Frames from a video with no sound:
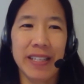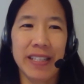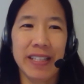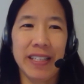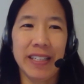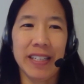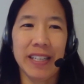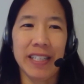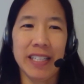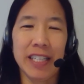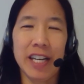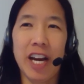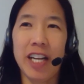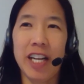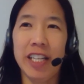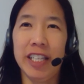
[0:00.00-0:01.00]
It's
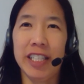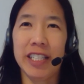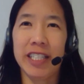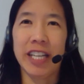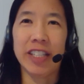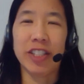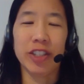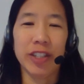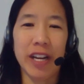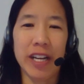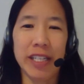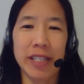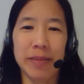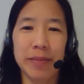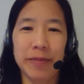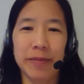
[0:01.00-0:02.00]
not an essential
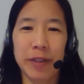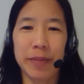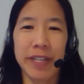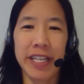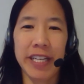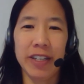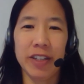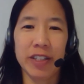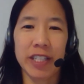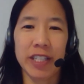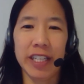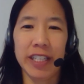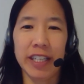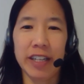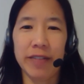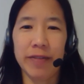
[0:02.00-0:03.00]
item for me. You're
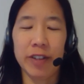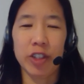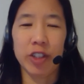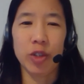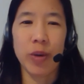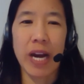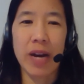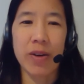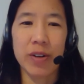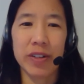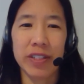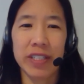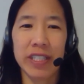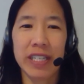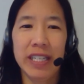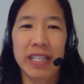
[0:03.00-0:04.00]
sitting there for 2
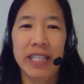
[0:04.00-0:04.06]
hours.